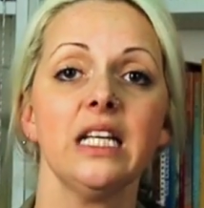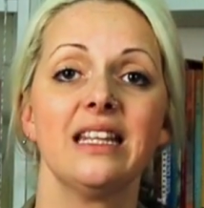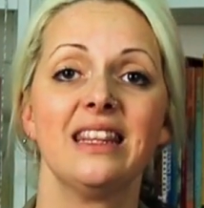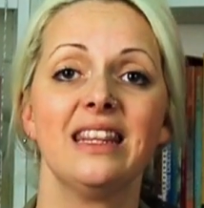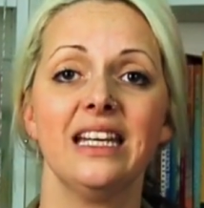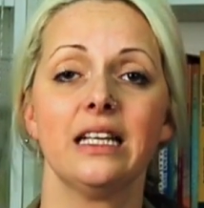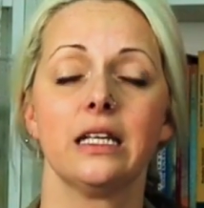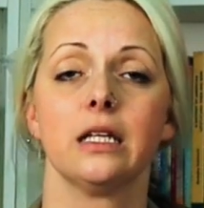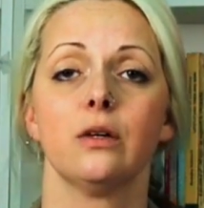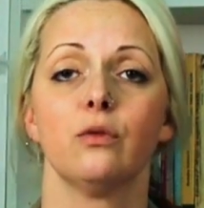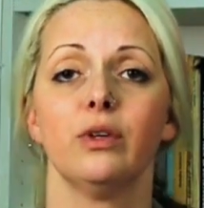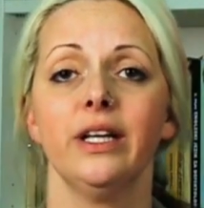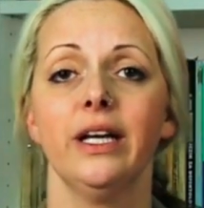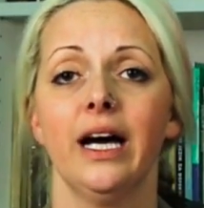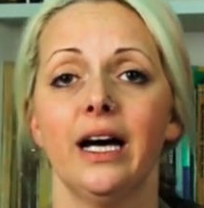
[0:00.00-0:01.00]
Then
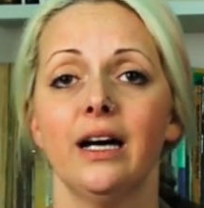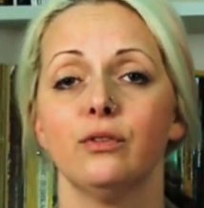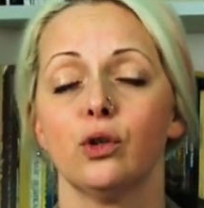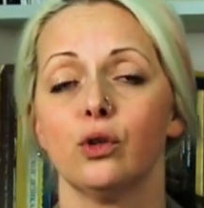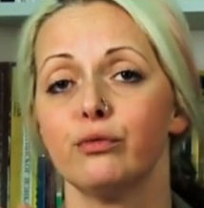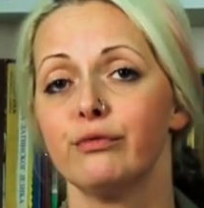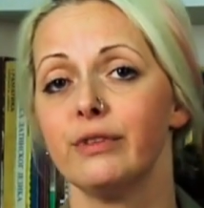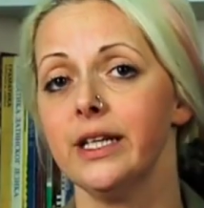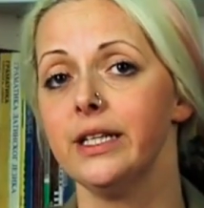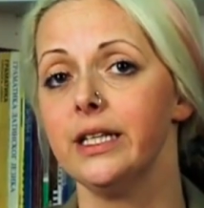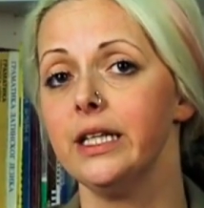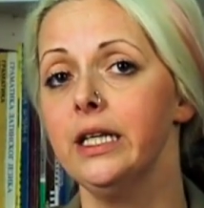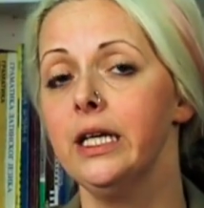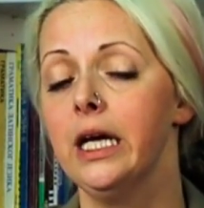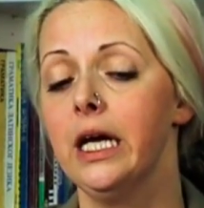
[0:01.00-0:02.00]
we have
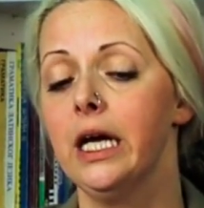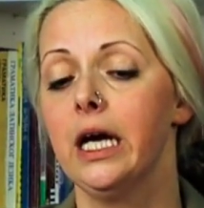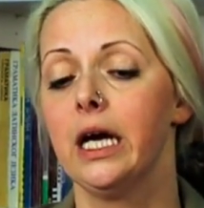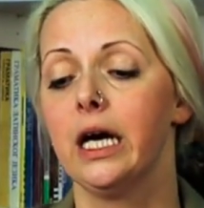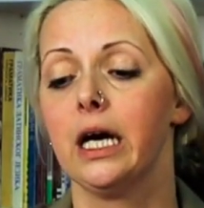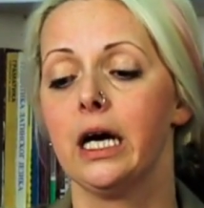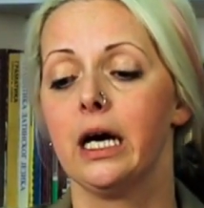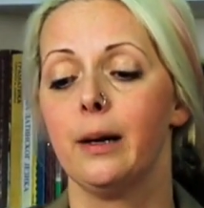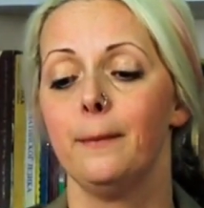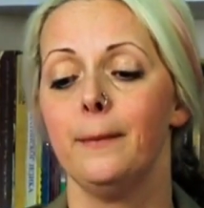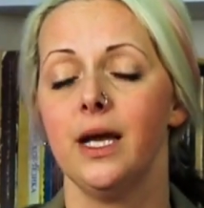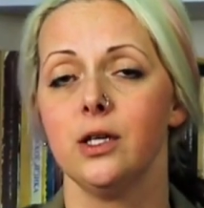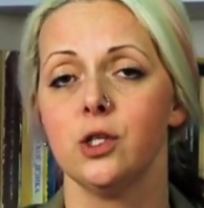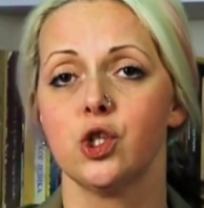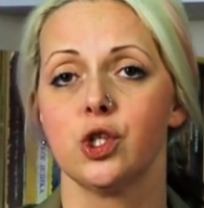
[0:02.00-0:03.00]
already
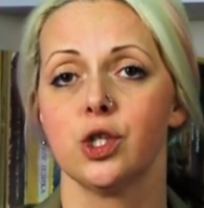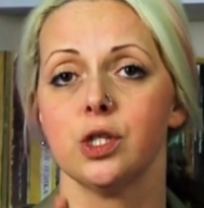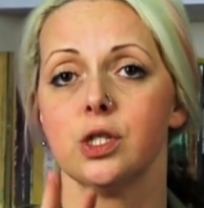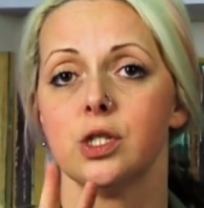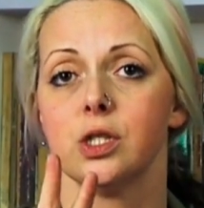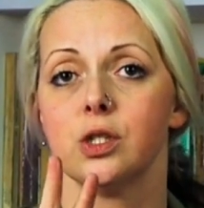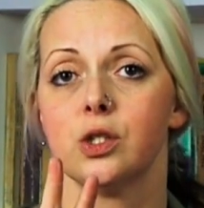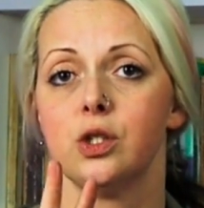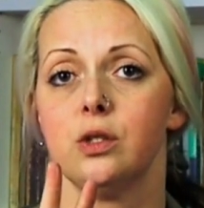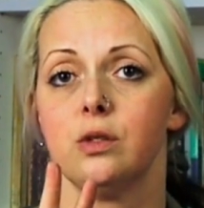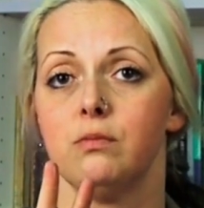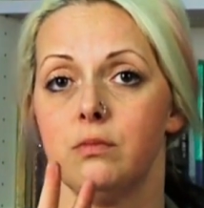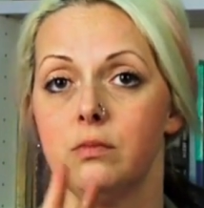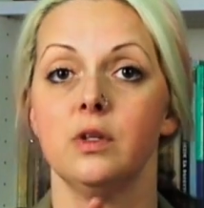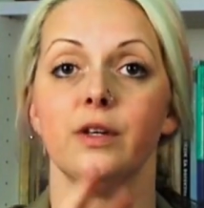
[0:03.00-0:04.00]
mentioned
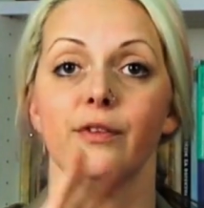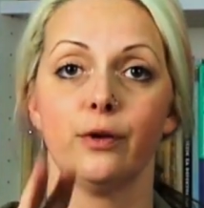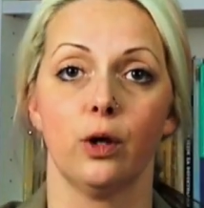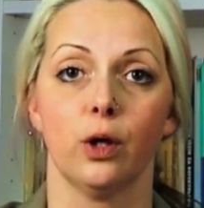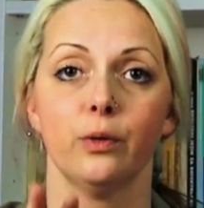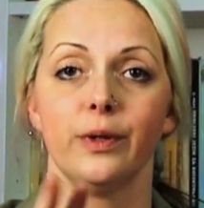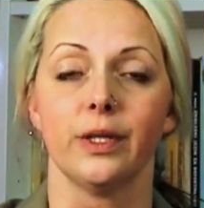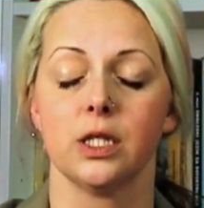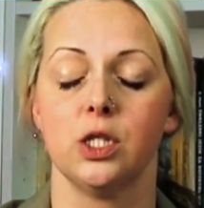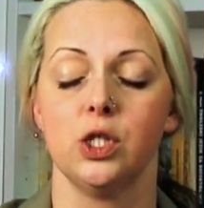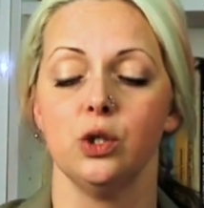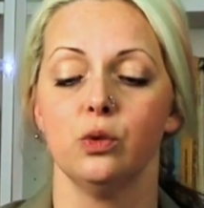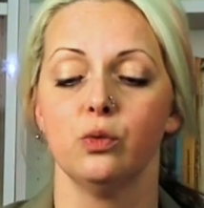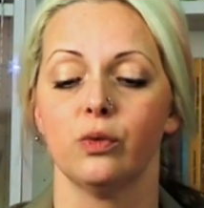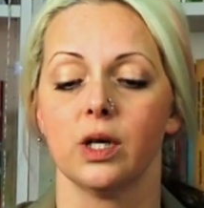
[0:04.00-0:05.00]
the following
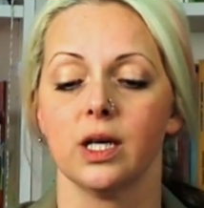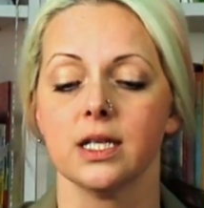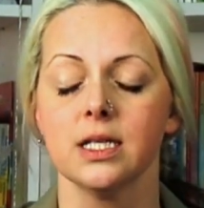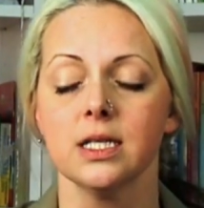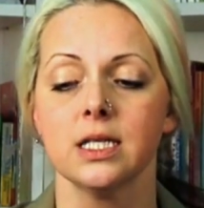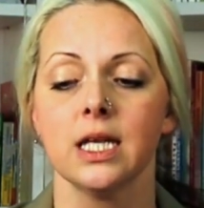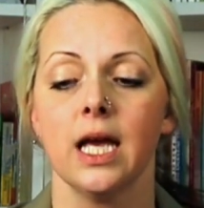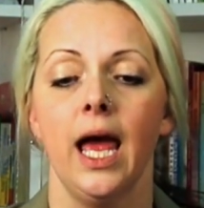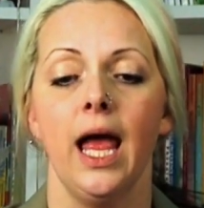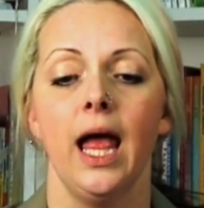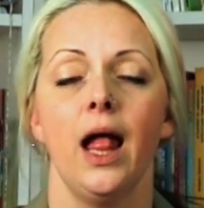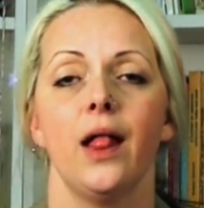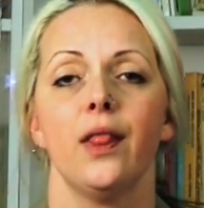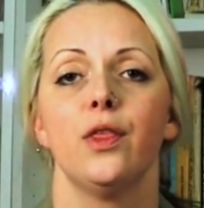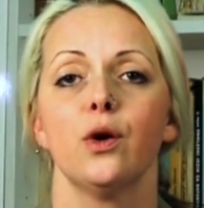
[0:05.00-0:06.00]
two ones.
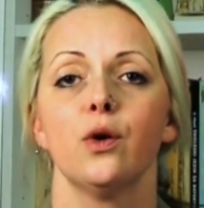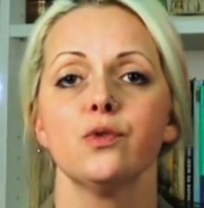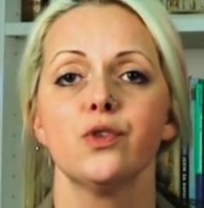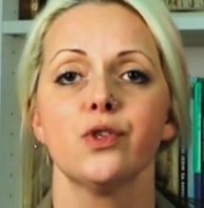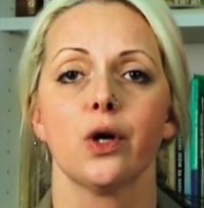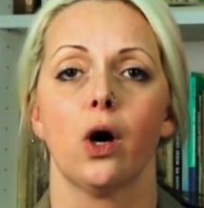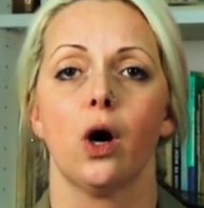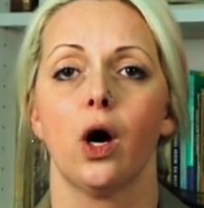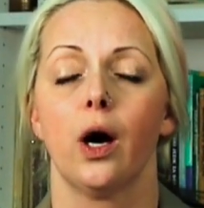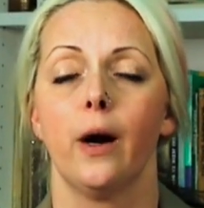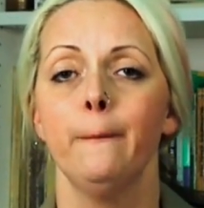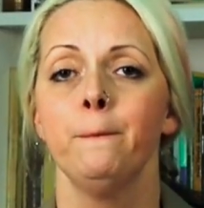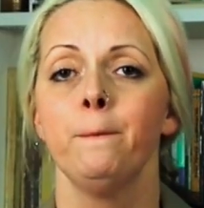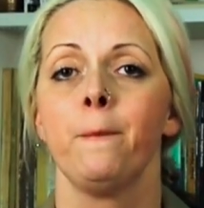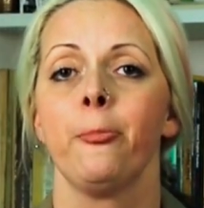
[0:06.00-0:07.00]
Those
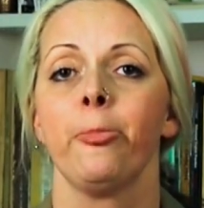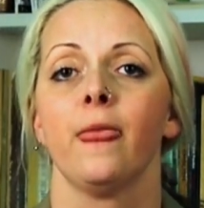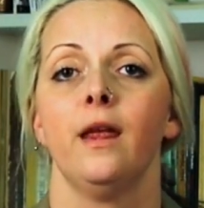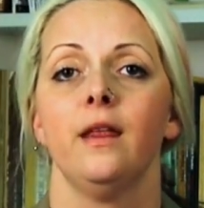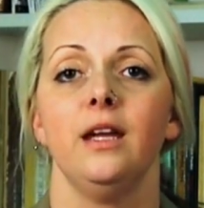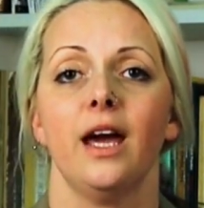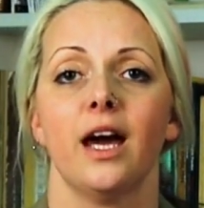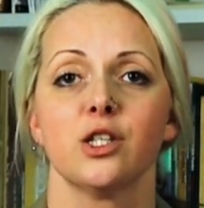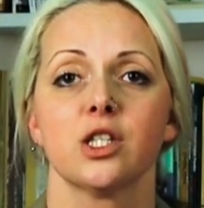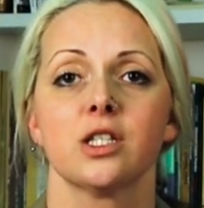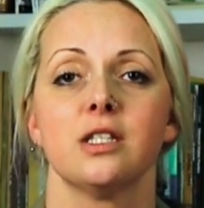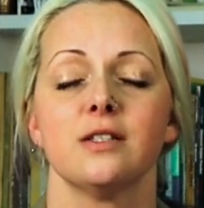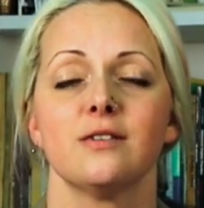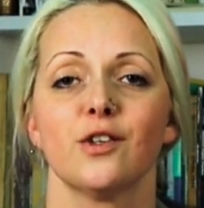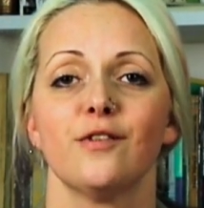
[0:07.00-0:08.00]
are the
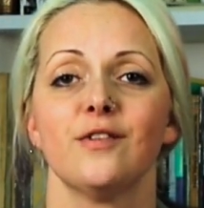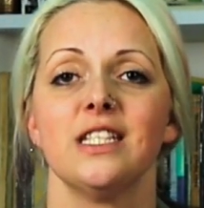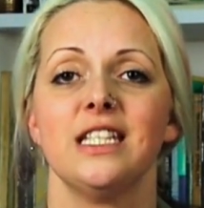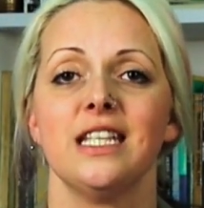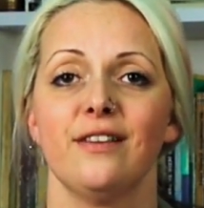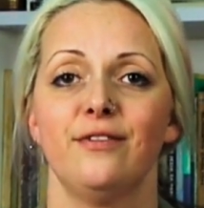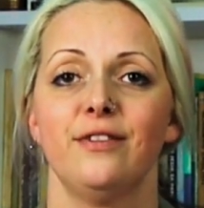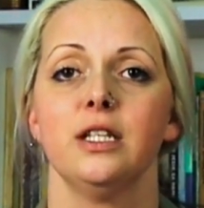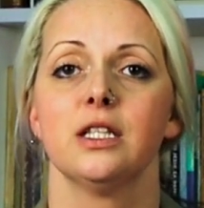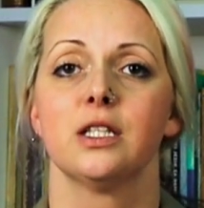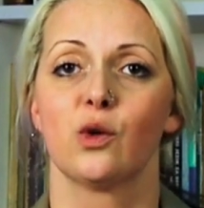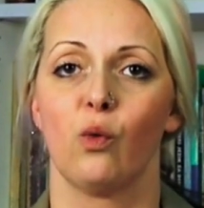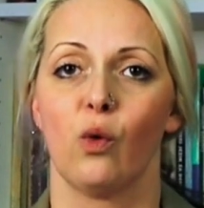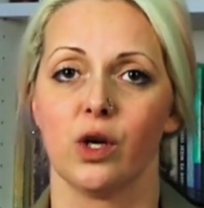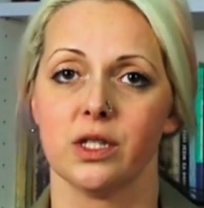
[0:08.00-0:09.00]
adjectives of
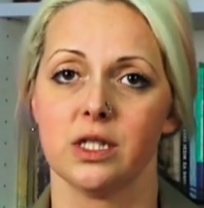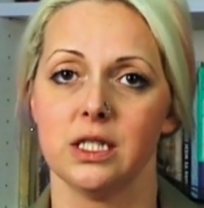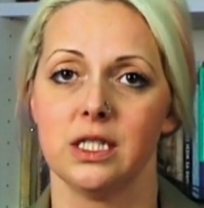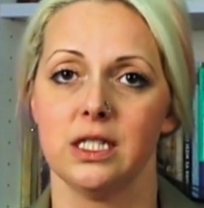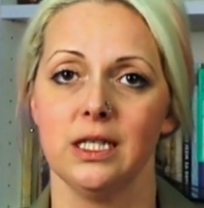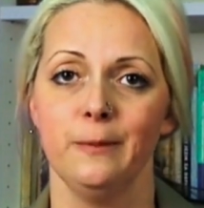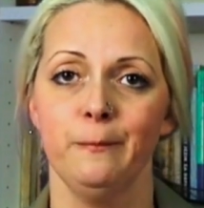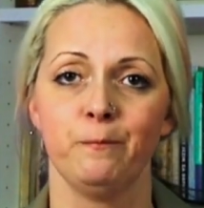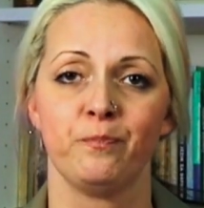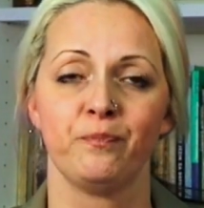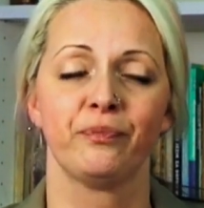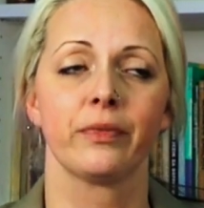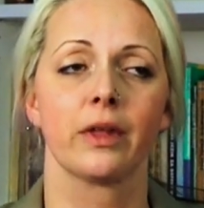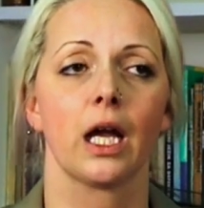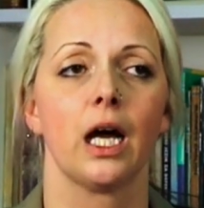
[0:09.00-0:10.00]
indefinite quantity,
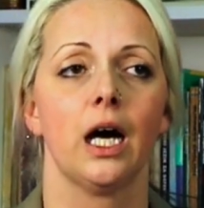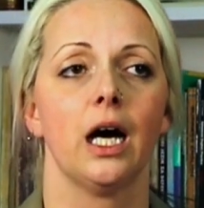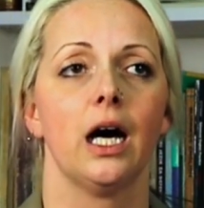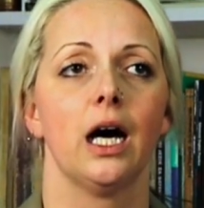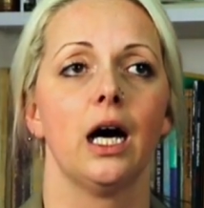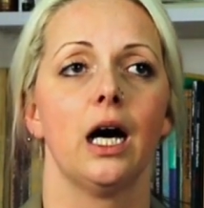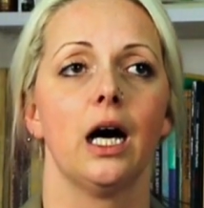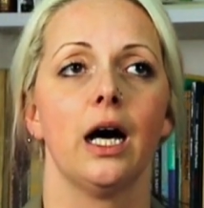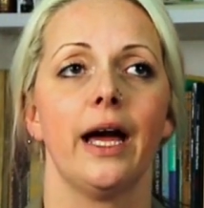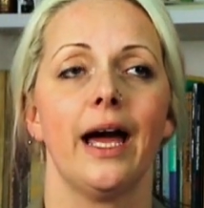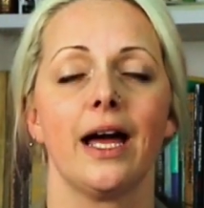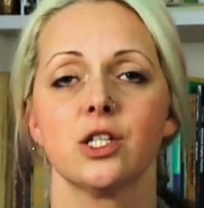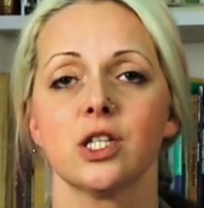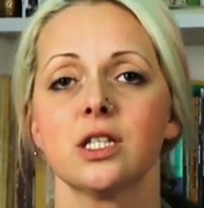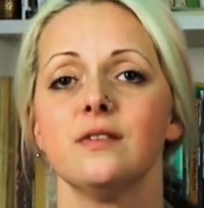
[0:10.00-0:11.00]

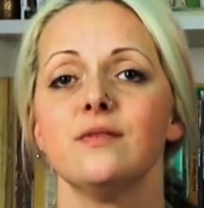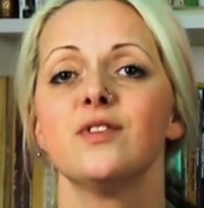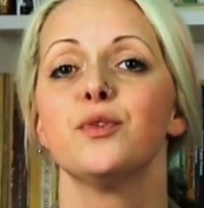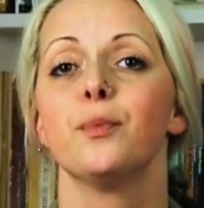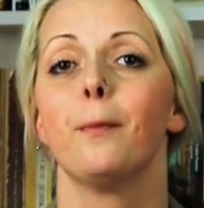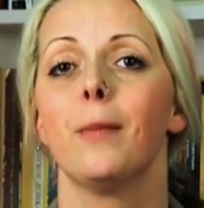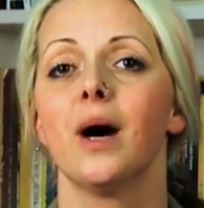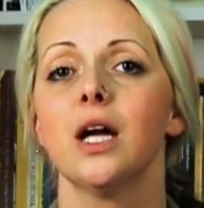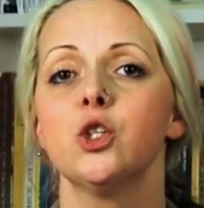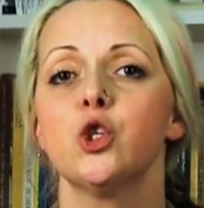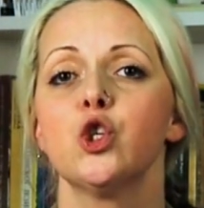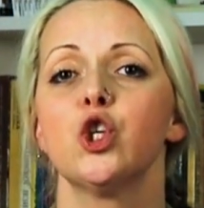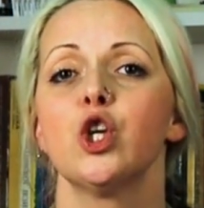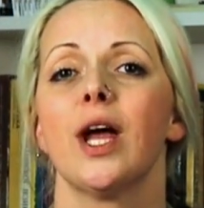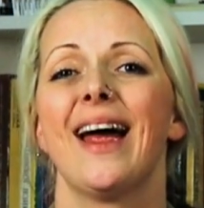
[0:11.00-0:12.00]
adjectives
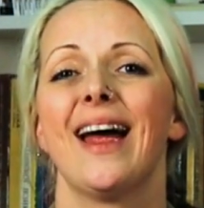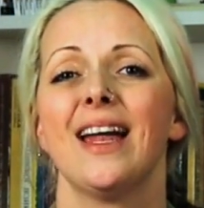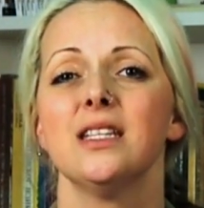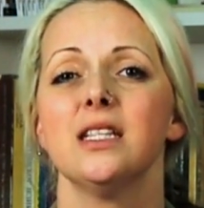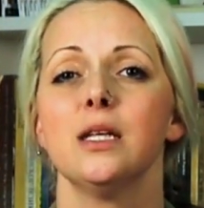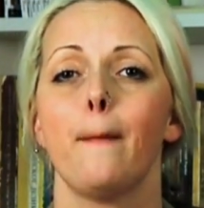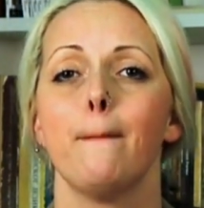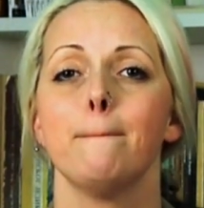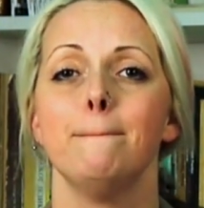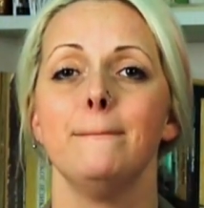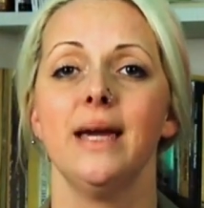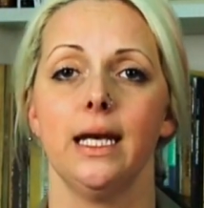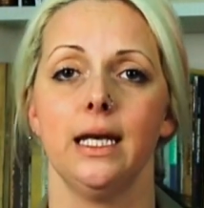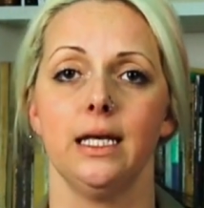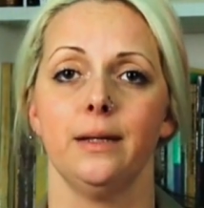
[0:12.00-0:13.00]
much and
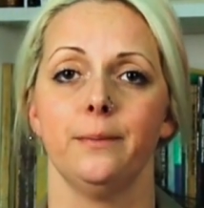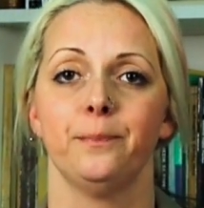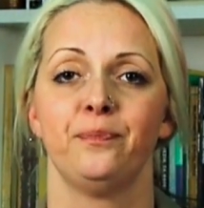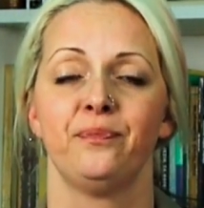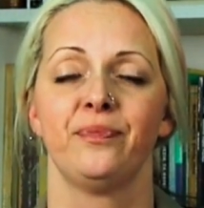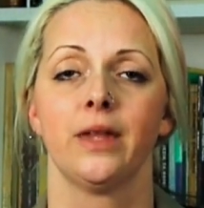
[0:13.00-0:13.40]
many.